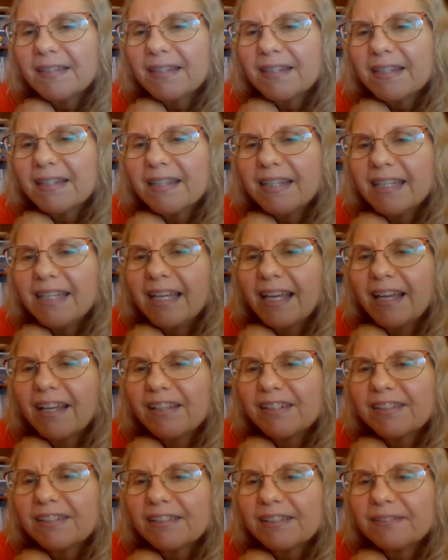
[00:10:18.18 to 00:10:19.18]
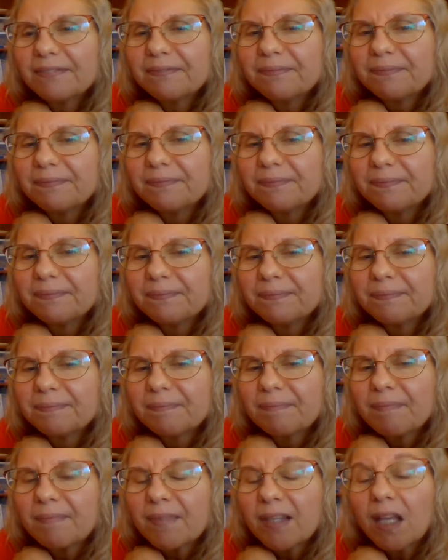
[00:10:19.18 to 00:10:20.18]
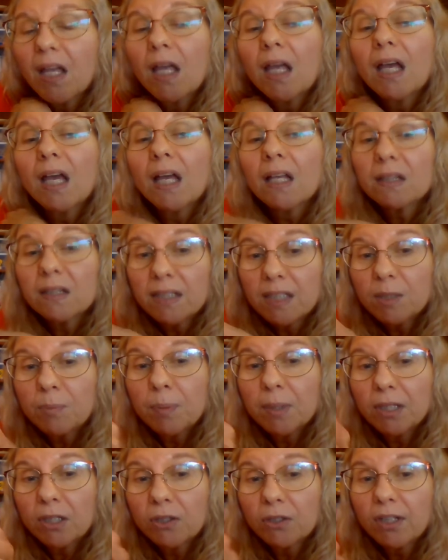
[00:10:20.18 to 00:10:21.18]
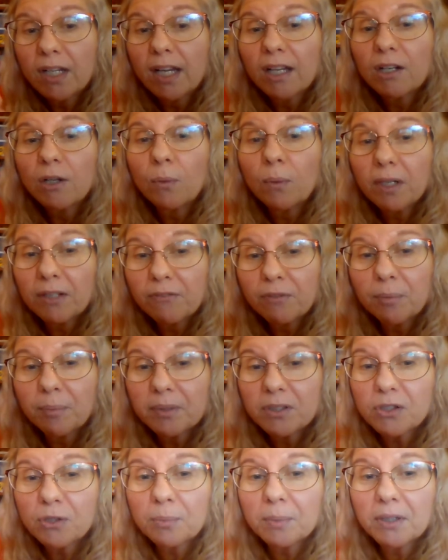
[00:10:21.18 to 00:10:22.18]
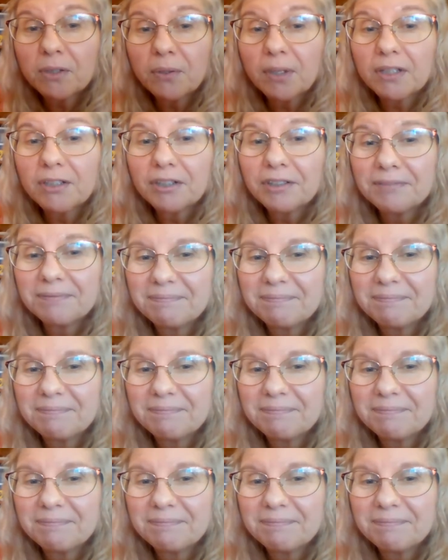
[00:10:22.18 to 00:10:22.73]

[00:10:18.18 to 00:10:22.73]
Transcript: The end. At least Peter got away from Mr. McGregor.